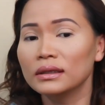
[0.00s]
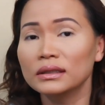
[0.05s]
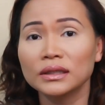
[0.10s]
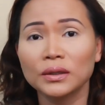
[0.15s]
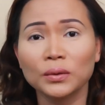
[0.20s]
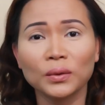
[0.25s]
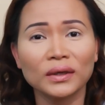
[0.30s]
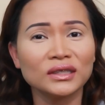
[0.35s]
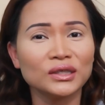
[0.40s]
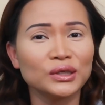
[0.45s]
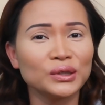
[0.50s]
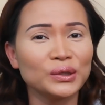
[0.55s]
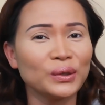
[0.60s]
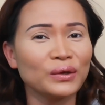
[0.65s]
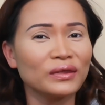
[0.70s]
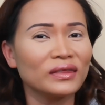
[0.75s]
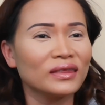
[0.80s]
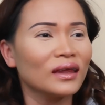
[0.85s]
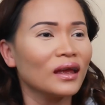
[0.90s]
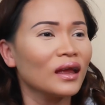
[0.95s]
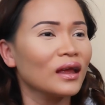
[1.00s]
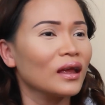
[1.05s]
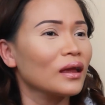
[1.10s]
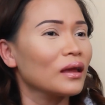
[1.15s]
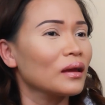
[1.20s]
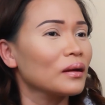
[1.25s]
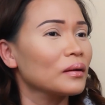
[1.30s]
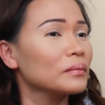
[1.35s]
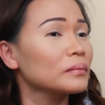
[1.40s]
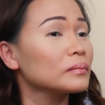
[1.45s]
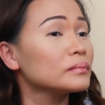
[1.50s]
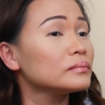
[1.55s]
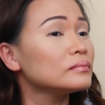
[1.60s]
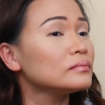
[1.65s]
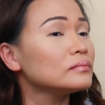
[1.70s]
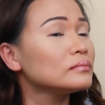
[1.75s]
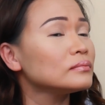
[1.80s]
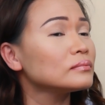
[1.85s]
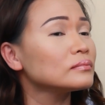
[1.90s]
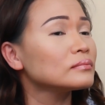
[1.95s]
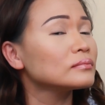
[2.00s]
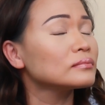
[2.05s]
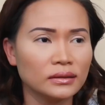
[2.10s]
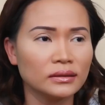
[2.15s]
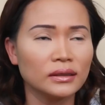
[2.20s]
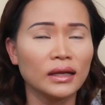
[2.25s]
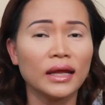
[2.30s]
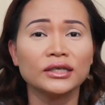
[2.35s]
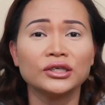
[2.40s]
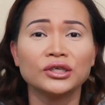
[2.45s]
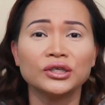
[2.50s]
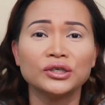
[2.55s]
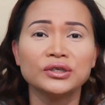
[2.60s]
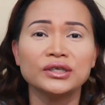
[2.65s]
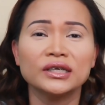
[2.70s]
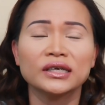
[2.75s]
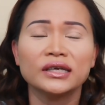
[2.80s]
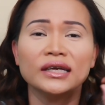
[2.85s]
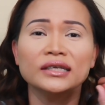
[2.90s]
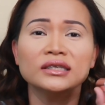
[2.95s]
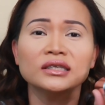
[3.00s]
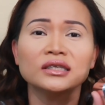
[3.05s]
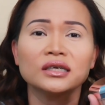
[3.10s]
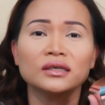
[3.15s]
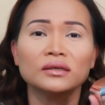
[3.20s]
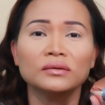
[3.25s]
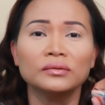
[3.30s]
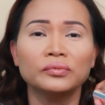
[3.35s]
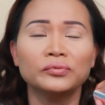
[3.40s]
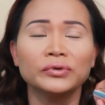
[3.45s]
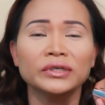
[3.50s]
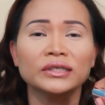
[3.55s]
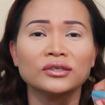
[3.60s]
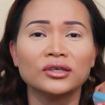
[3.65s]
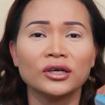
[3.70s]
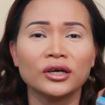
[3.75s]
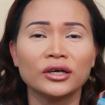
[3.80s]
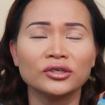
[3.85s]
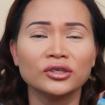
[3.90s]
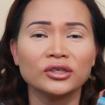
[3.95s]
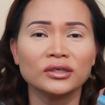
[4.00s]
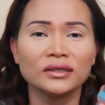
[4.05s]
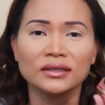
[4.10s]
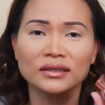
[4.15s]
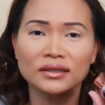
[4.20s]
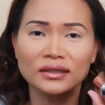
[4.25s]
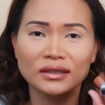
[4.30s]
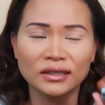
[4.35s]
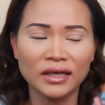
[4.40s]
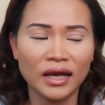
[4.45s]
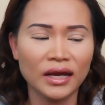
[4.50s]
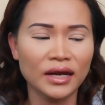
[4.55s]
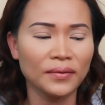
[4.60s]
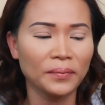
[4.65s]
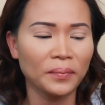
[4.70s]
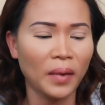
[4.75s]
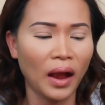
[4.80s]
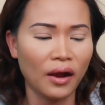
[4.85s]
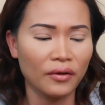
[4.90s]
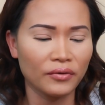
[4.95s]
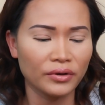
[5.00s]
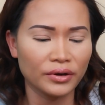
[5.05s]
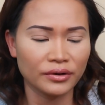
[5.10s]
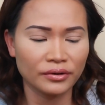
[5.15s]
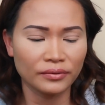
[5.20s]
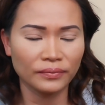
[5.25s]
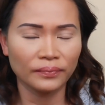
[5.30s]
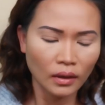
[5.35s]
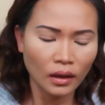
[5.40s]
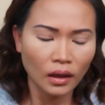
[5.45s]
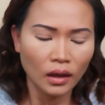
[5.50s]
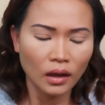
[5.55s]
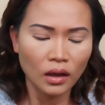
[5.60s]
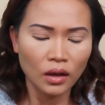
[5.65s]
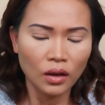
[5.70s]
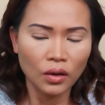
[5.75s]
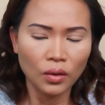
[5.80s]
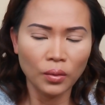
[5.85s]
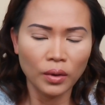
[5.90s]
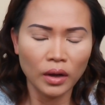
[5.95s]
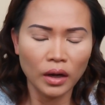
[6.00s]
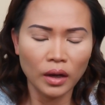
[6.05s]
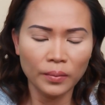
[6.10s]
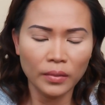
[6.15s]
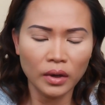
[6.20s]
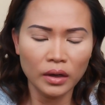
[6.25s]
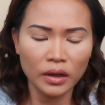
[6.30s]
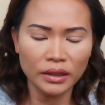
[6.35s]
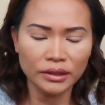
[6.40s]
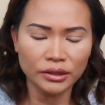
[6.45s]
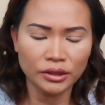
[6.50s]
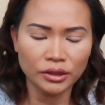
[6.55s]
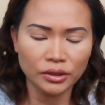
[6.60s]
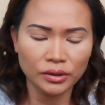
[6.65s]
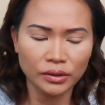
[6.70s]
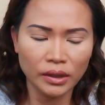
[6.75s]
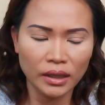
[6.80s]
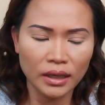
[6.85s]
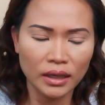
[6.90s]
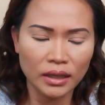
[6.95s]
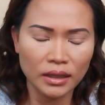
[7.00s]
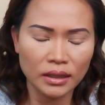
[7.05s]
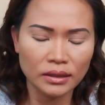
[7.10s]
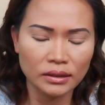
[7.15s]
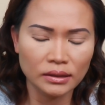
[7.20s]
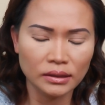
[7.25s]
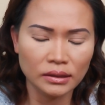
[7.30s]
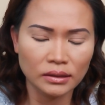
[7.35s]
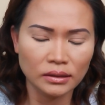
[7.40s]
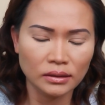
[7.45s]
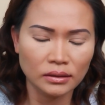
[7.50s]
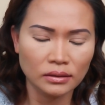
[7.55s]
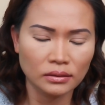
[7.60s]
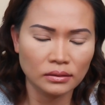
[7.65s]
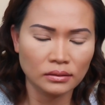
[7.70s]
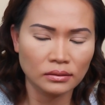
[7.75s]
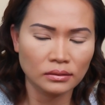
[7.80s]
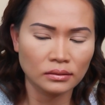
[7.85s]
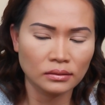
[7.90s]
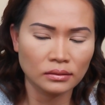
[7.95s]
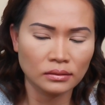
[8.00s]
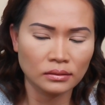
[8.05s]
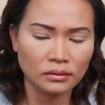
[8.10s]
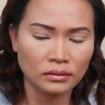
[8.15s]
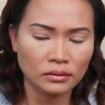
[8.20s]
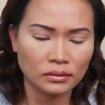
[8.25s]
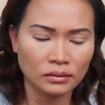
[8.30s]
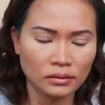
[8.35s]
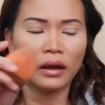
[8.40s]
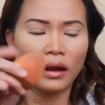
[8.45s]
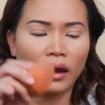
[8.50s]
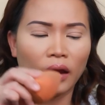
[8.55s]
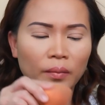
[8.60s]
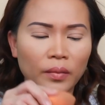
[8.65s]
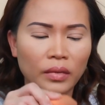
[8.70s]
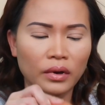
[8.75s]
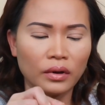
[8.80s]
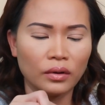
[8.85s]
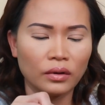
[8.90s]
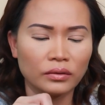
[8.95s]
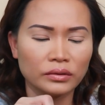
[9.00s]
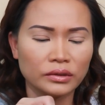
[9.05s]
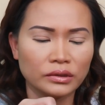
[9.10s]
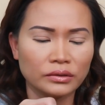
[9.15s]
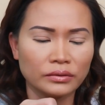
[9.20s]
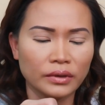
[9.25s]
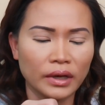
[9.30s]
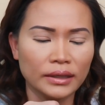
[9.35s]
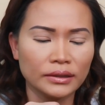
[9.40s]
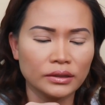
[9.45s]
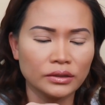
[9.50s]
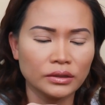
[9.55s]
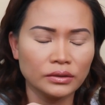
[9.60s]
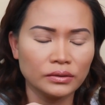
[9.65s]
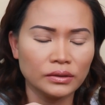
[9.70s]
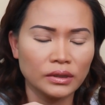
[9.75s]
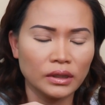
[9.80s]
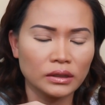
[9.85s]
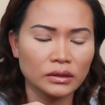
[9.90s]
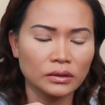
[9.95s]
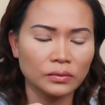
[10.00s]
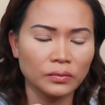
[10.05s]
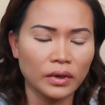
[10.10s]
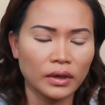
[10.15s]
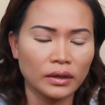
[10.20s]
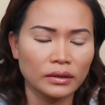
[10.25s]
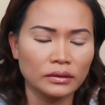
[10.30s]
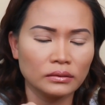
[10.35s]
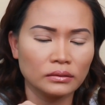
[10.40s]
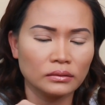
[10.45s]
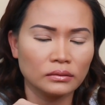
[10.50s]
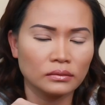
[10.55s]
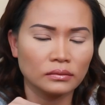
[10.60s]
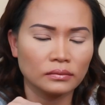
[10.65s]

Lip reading: So what do you think? Let's use the Instant Retouch setting powder. What I'm gonna do is I'm gonna go straight to this one